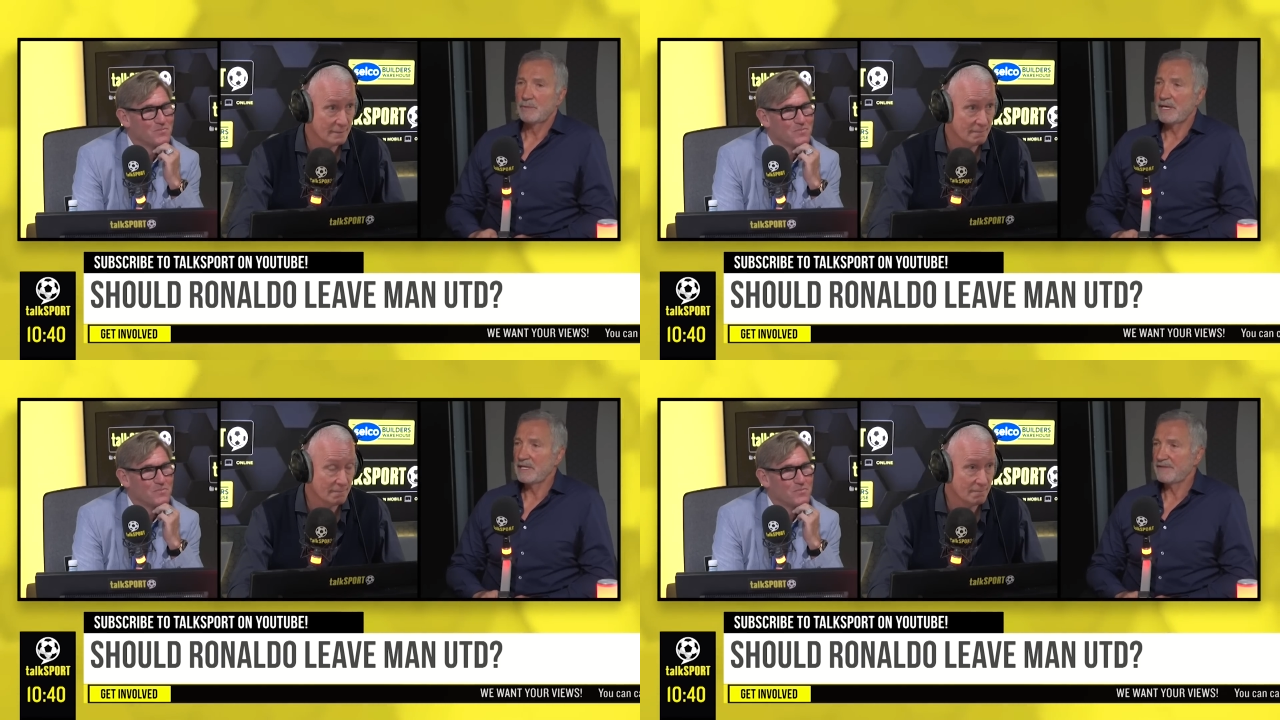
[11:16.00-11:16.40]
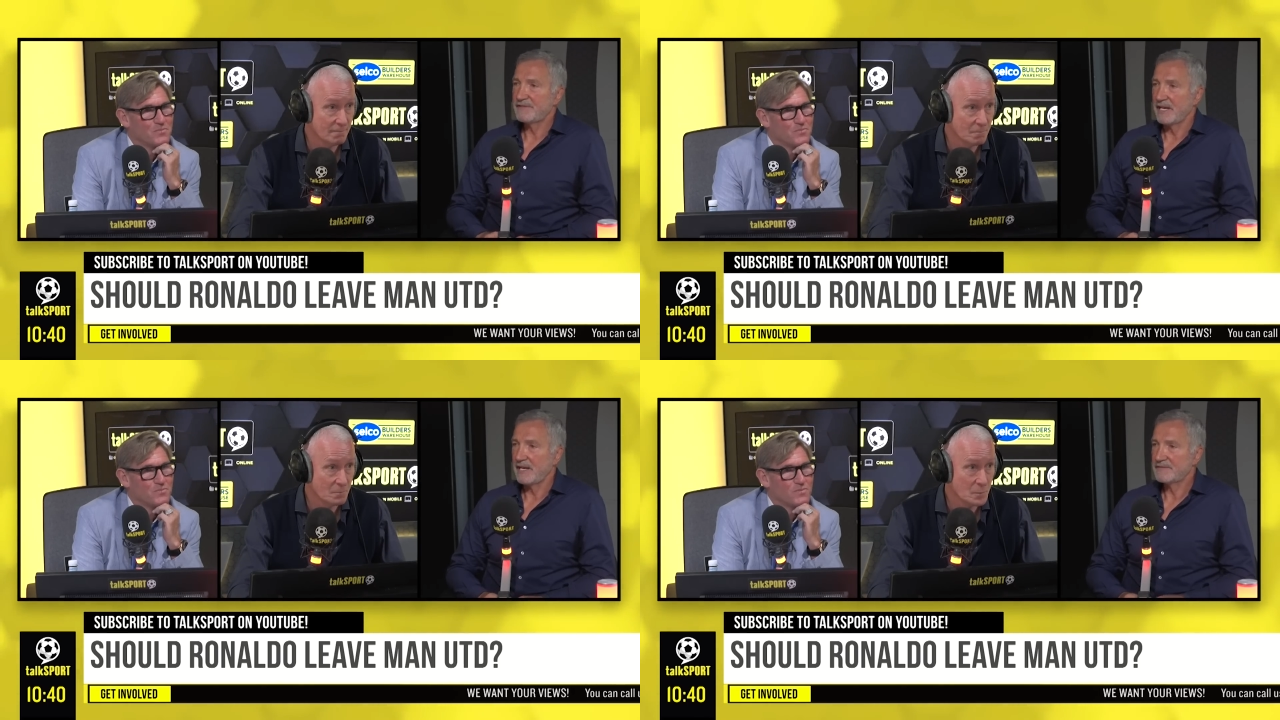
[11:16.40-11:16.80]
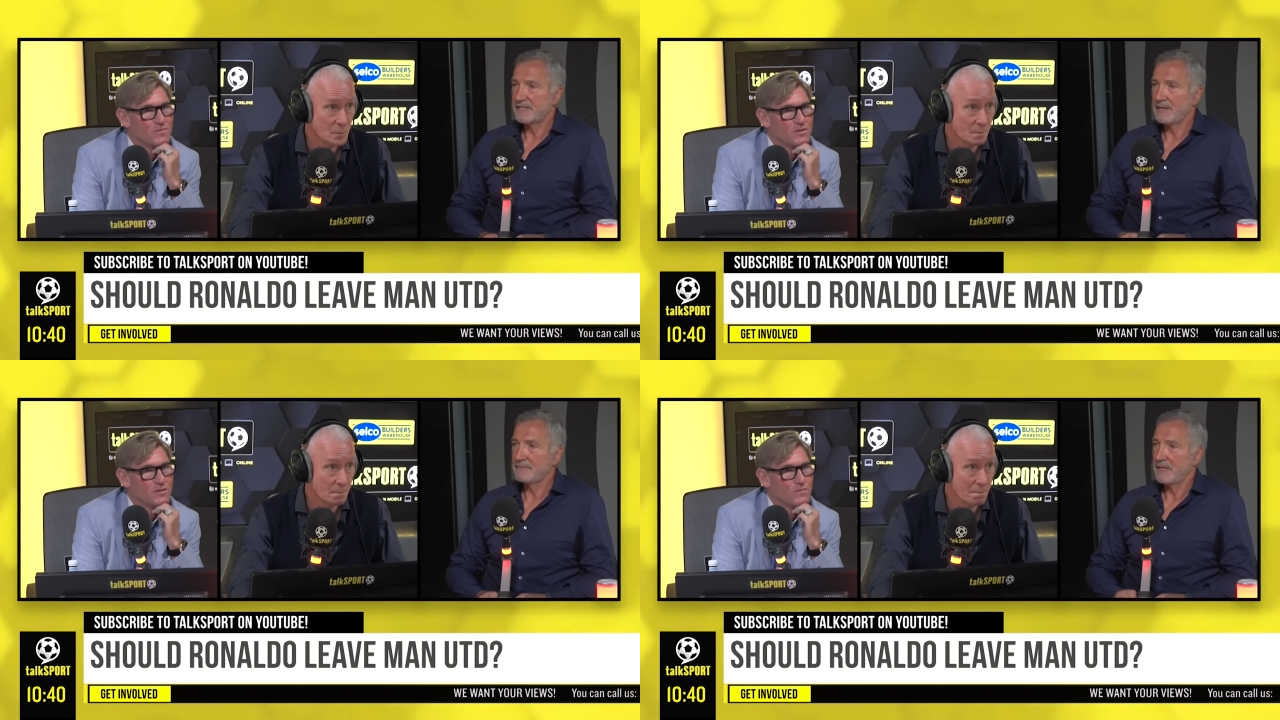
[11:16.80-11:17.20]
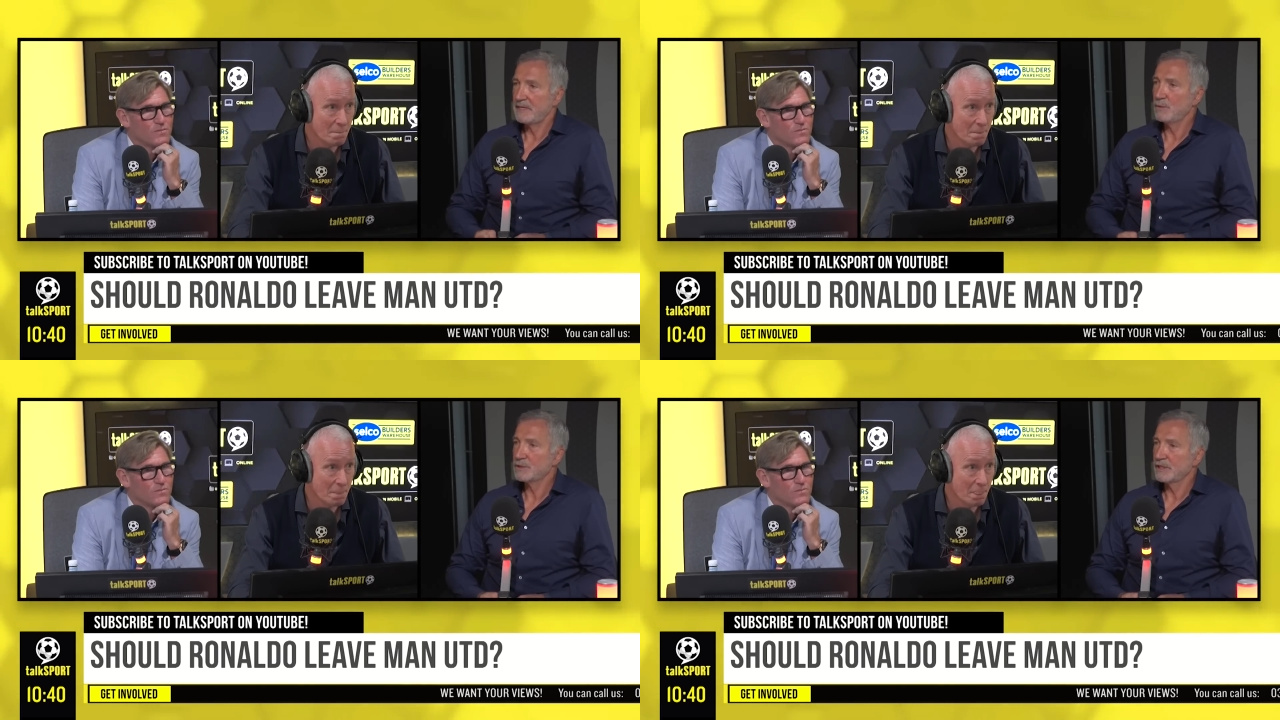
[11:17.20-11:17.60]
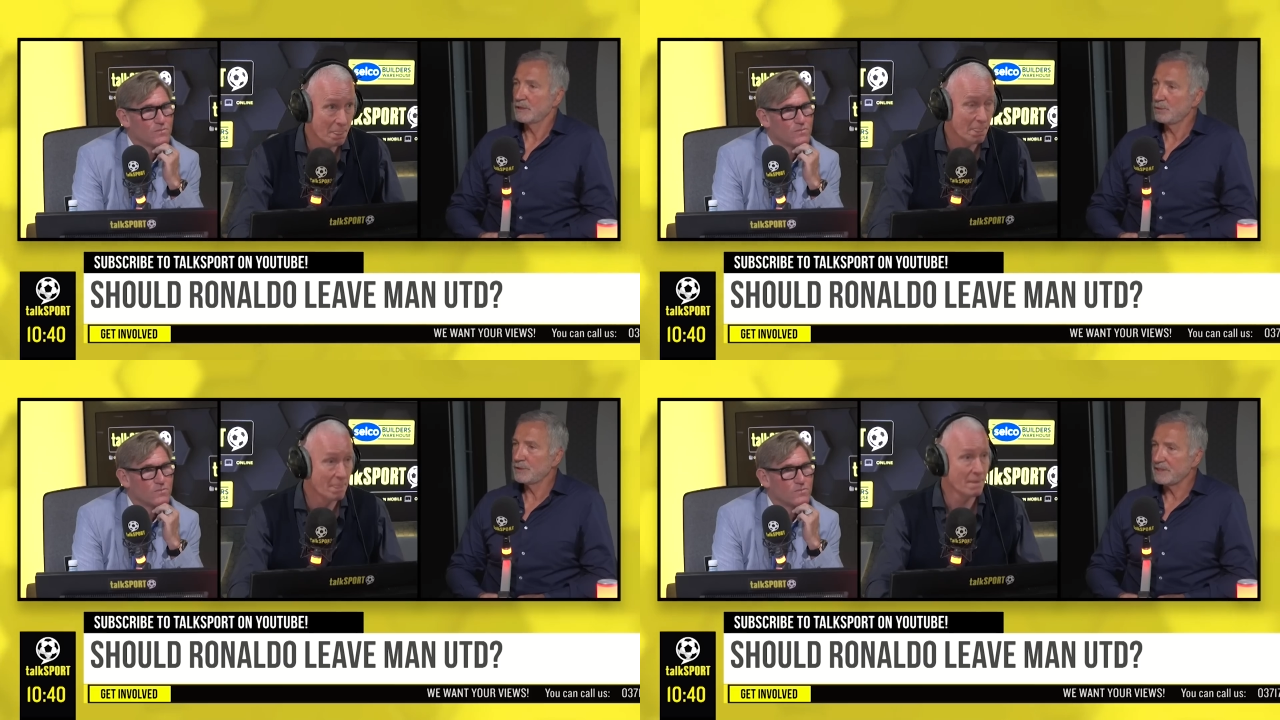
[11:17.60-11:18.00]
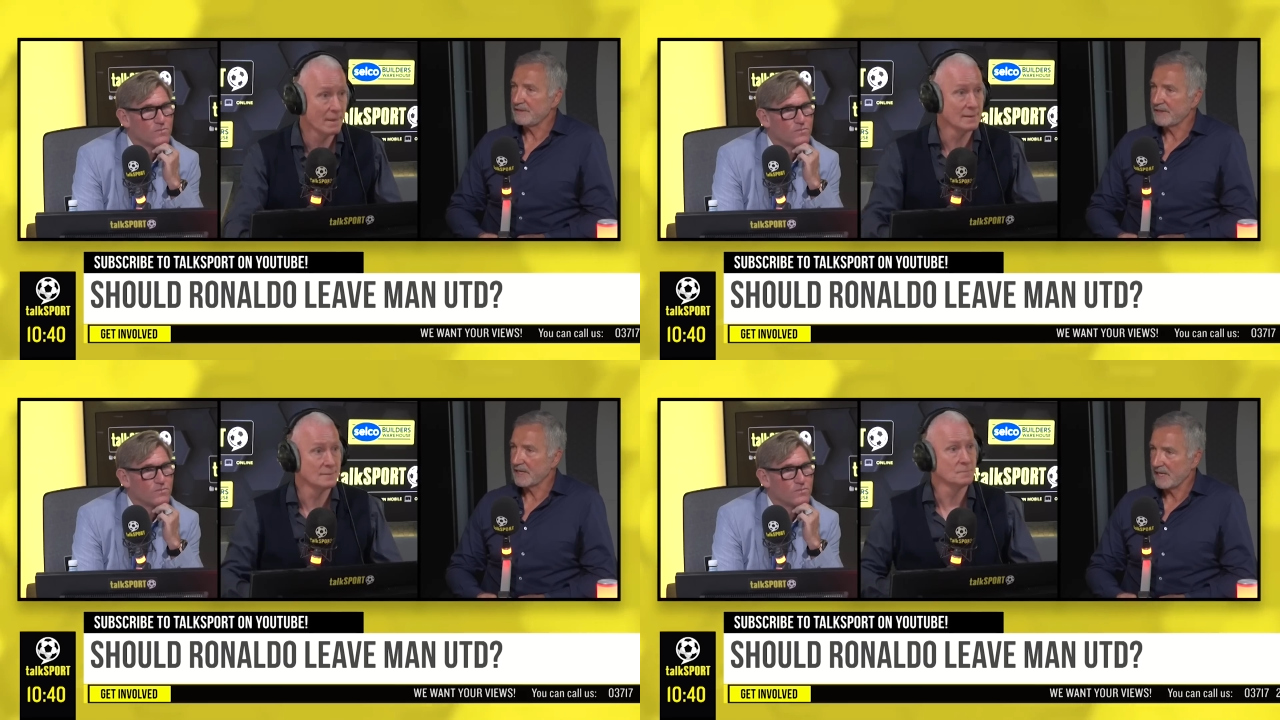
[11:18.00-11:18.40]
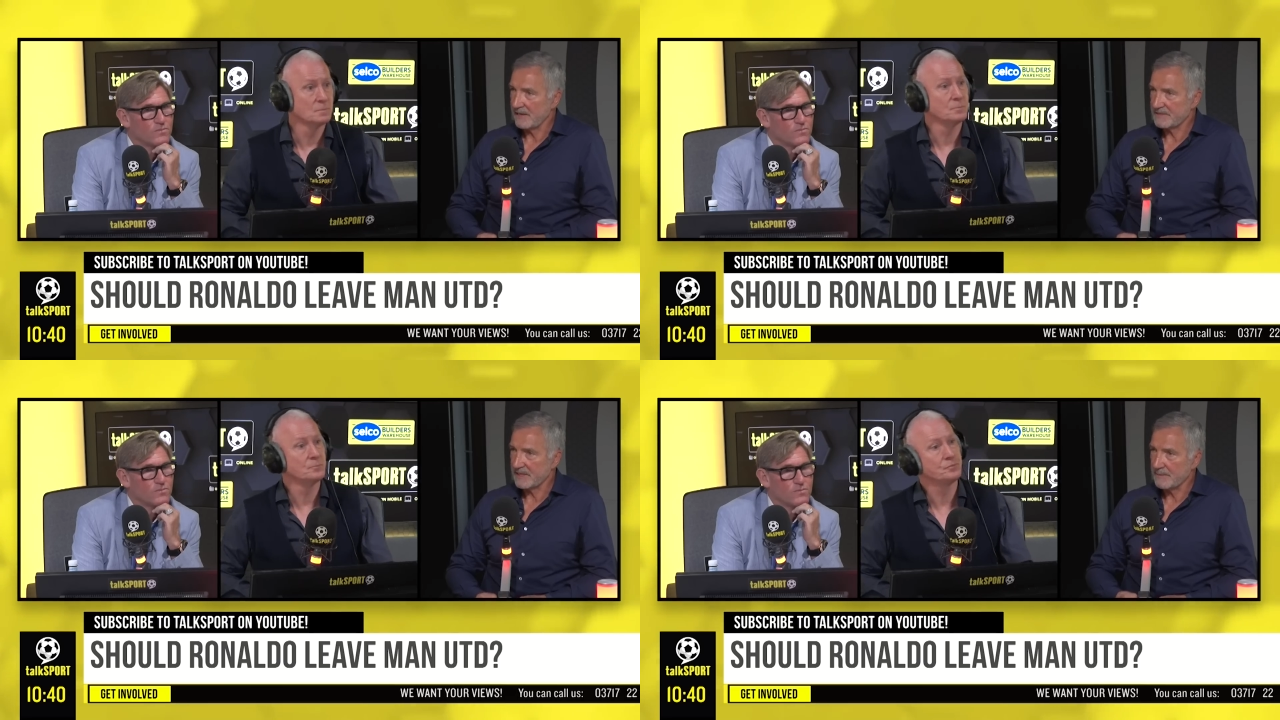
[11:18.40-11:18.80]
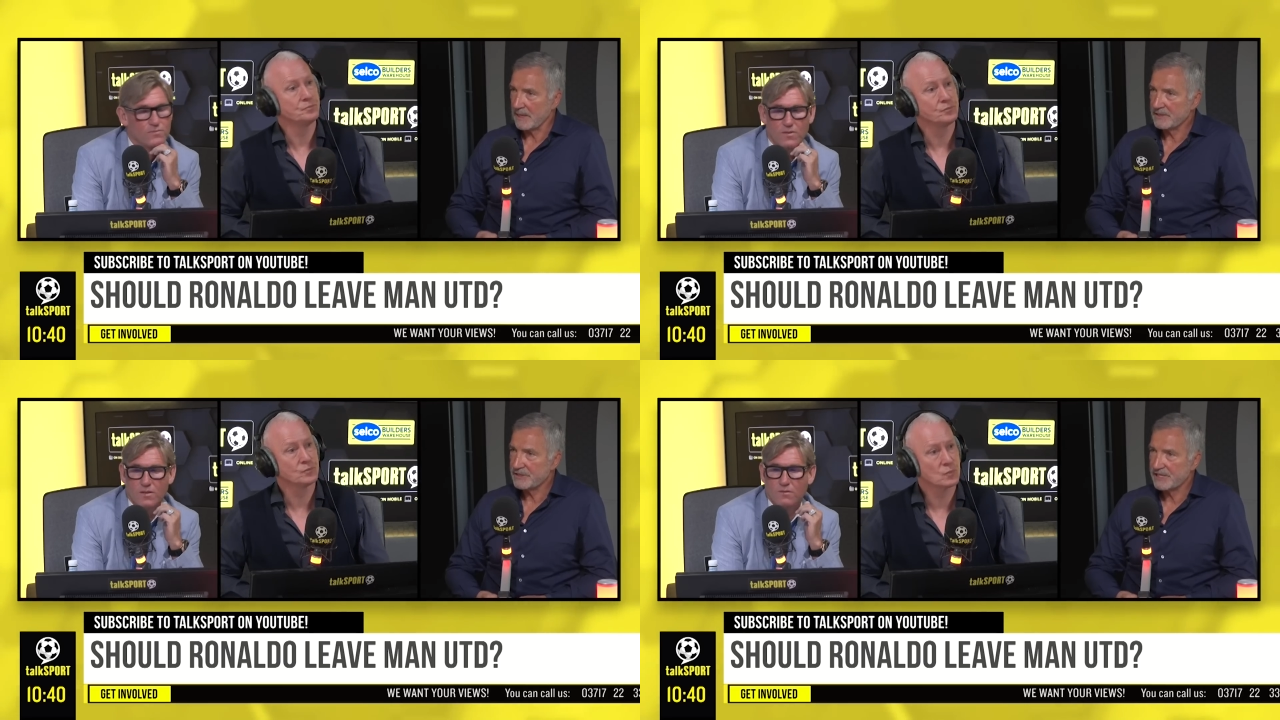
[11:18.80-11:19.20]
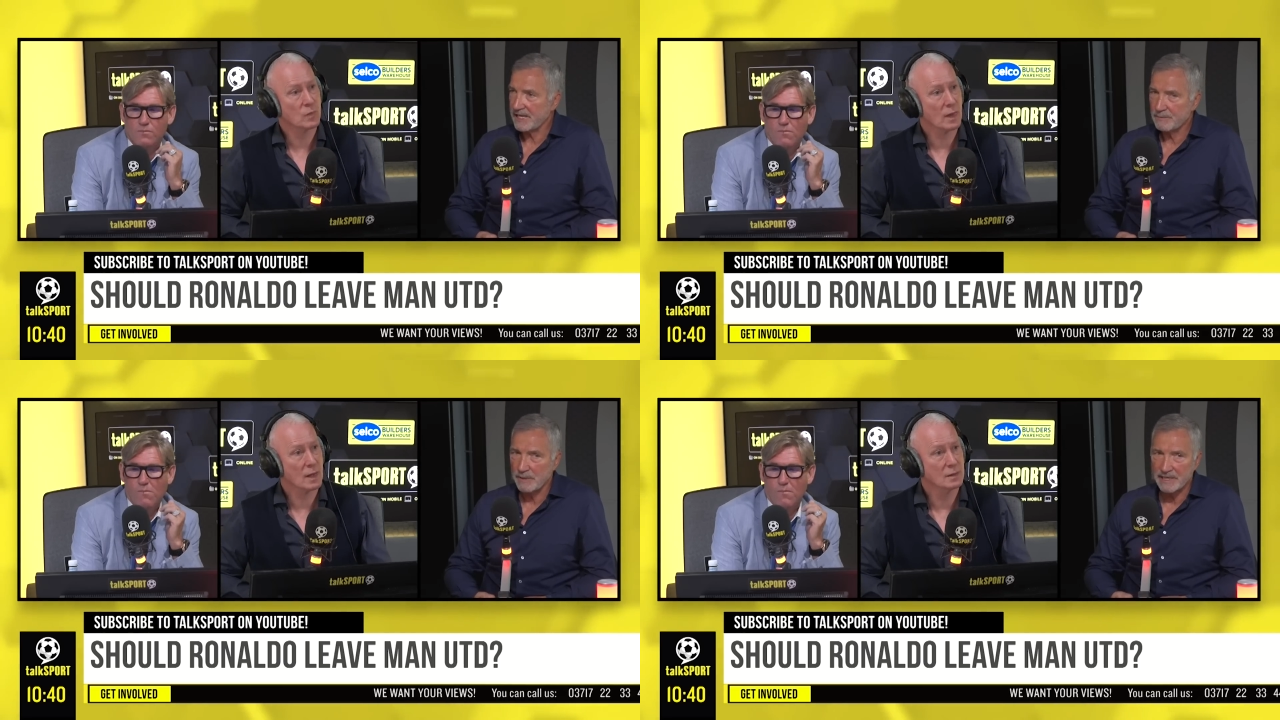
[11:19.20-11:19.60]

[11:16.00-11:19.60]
Speaker 1: why he left at half-time. He wasn't alone in leaving at half-time. I understand